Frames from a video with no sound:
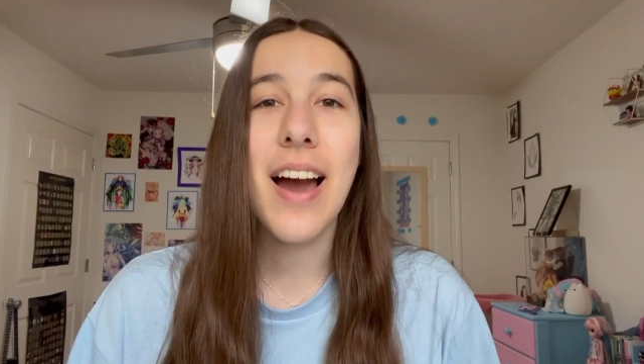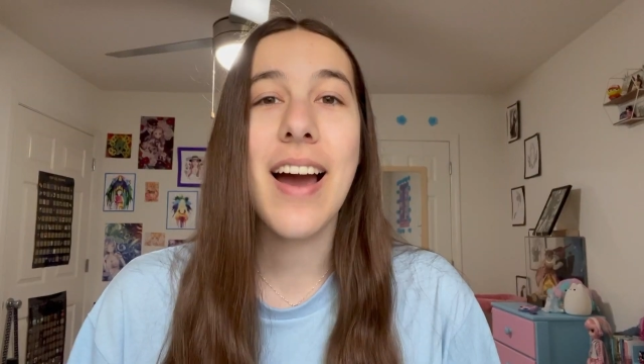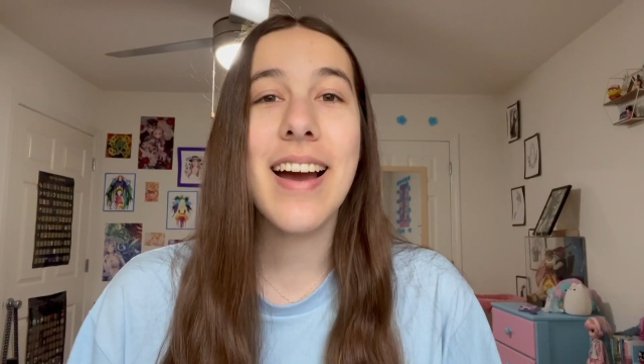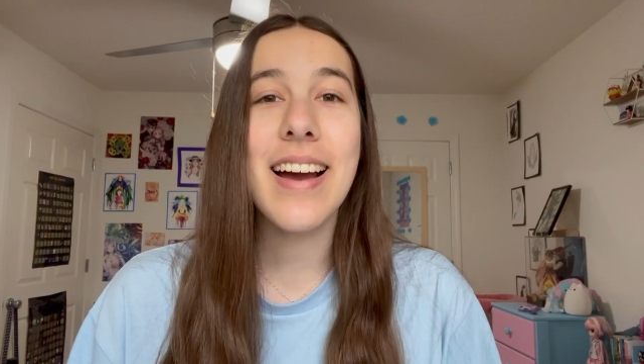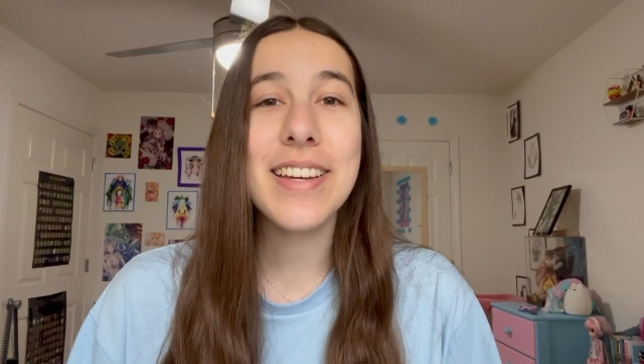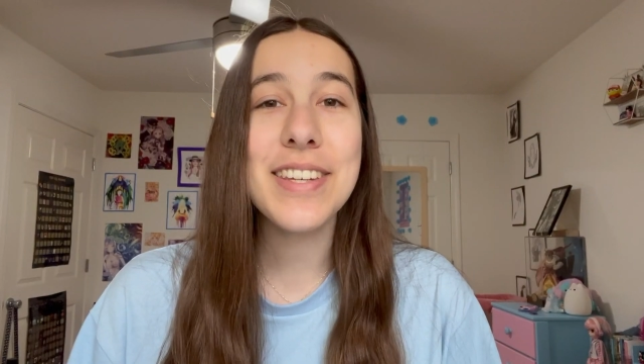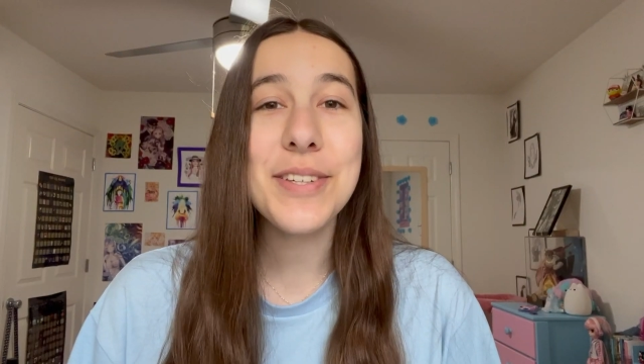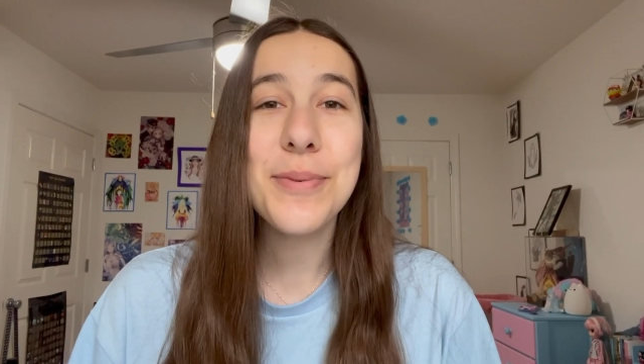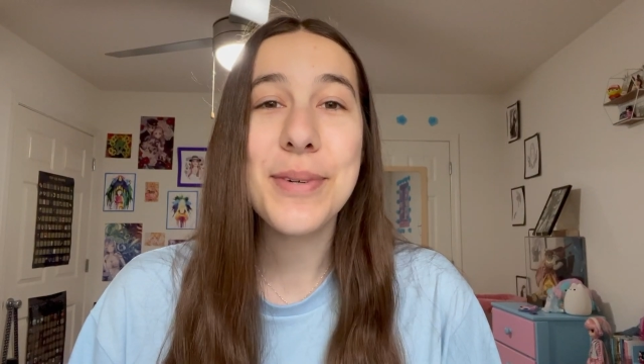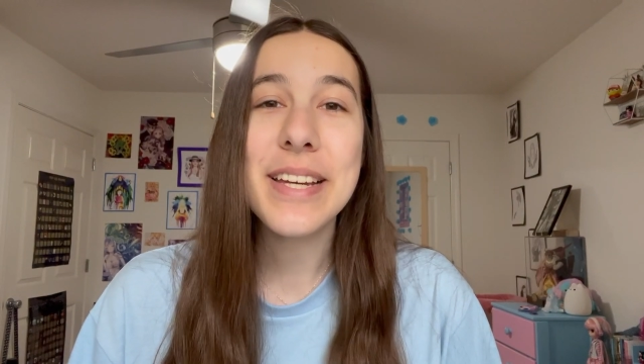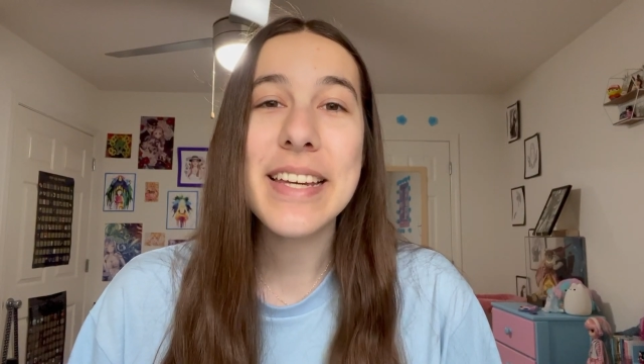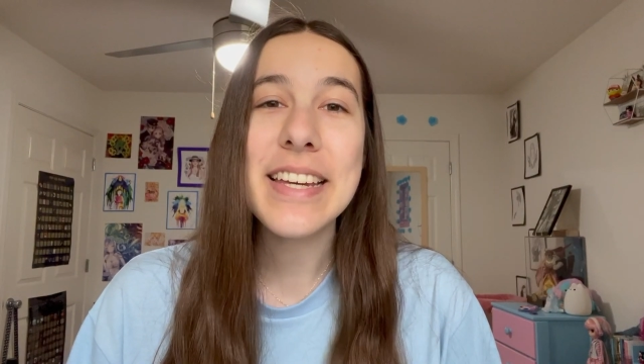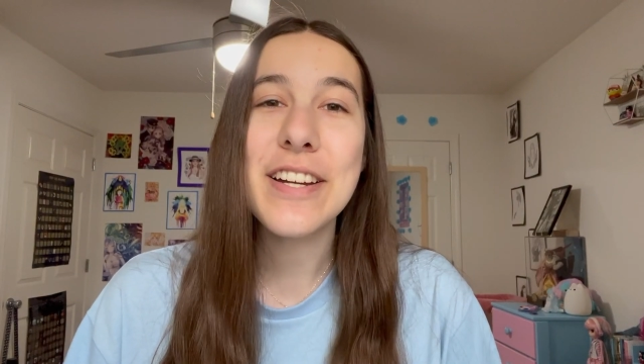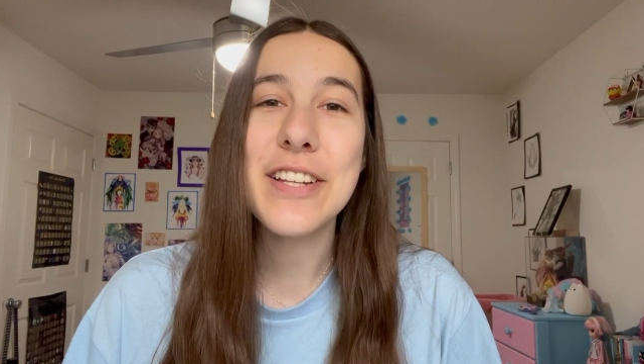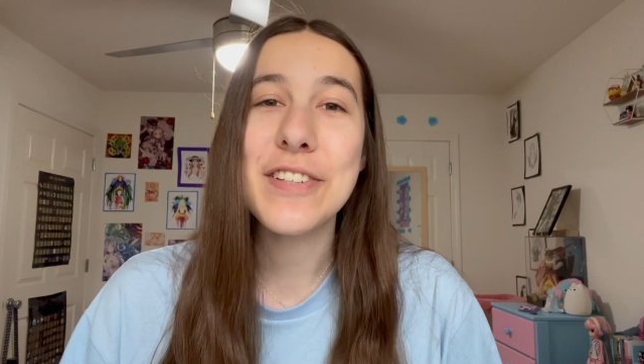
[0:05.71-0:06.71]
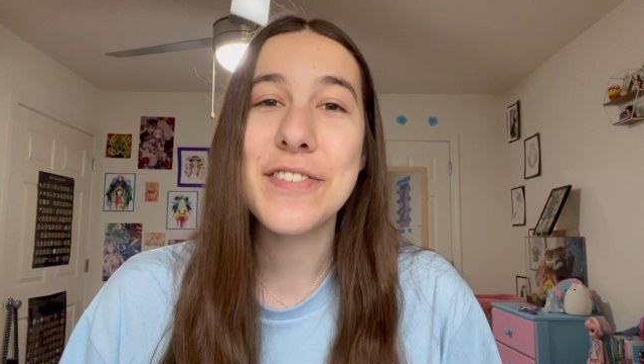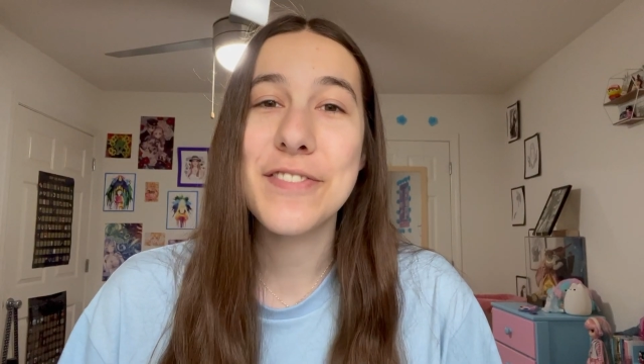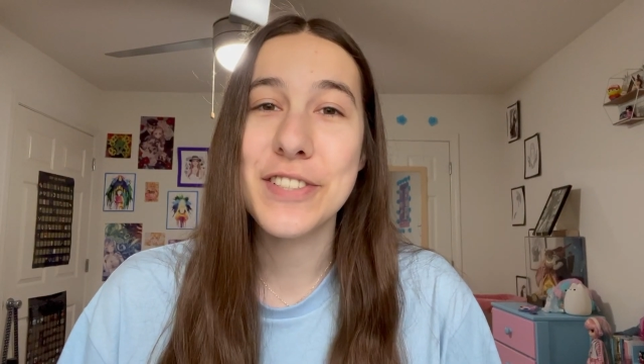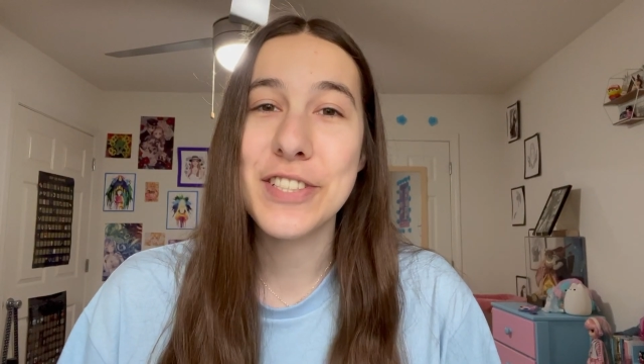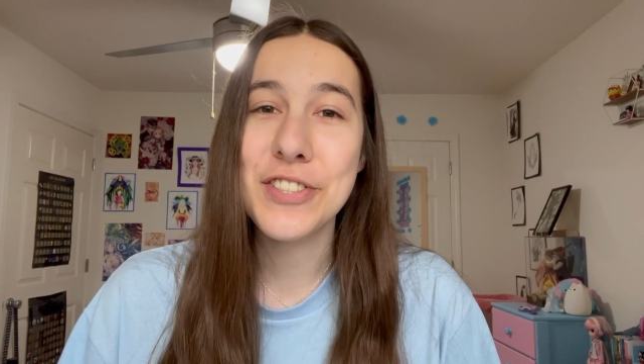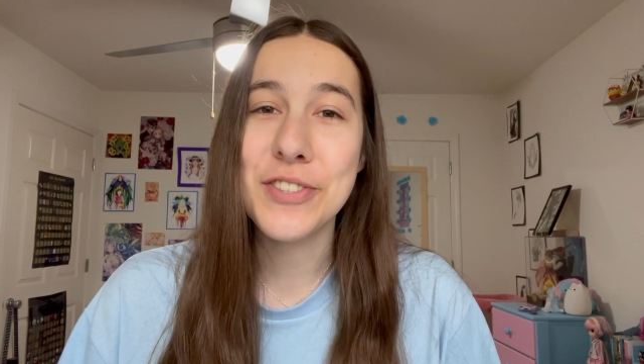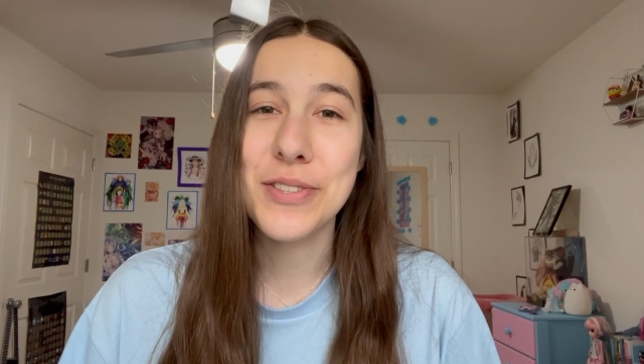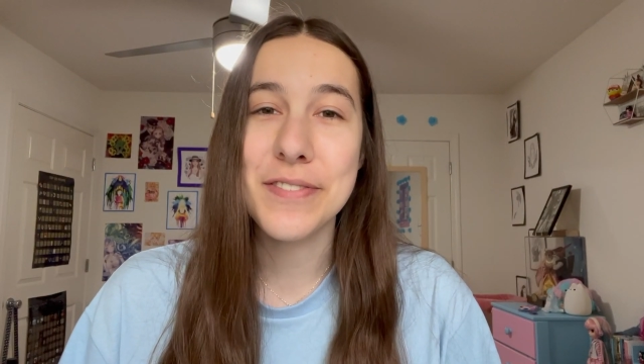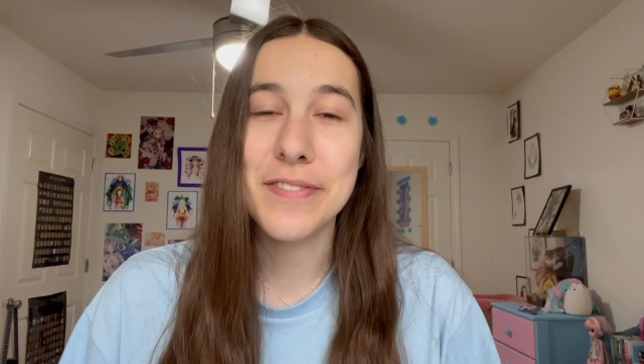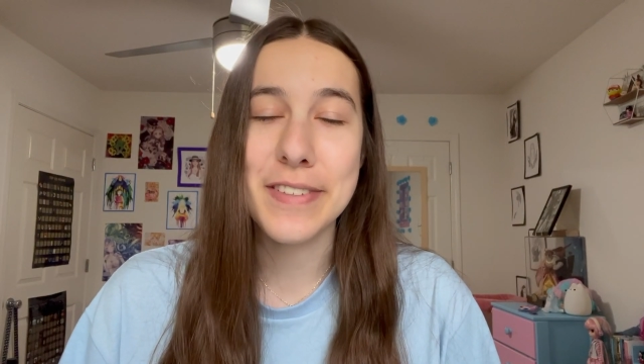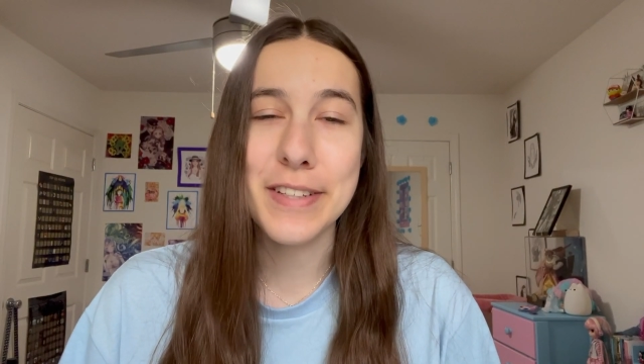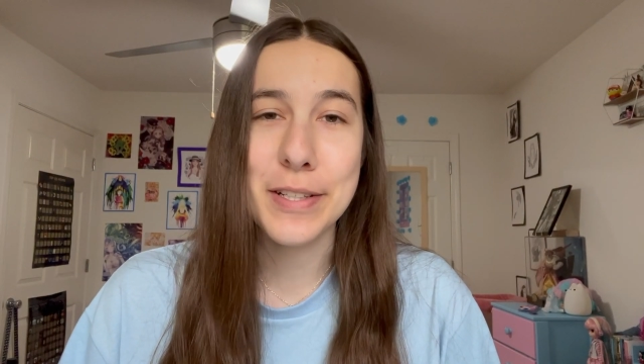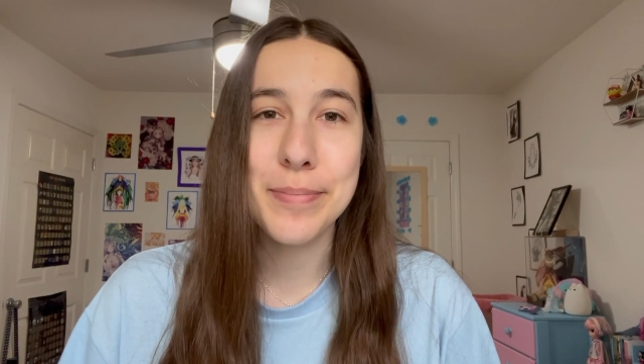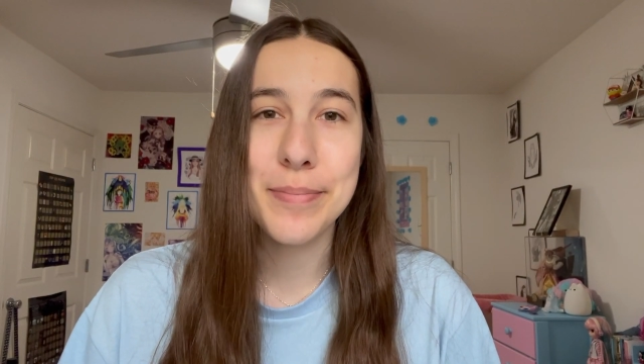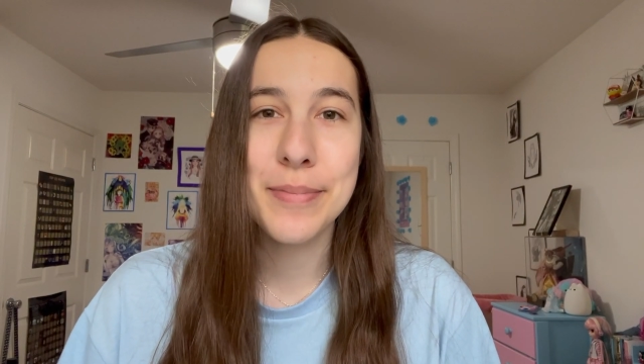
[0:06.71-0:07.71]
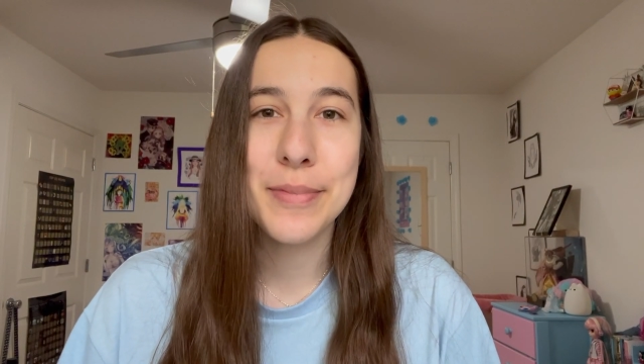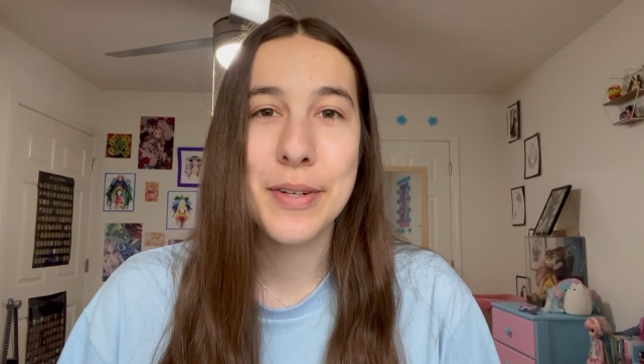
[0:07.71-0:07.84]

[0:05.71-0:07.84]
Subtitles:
Are you working on your first short film?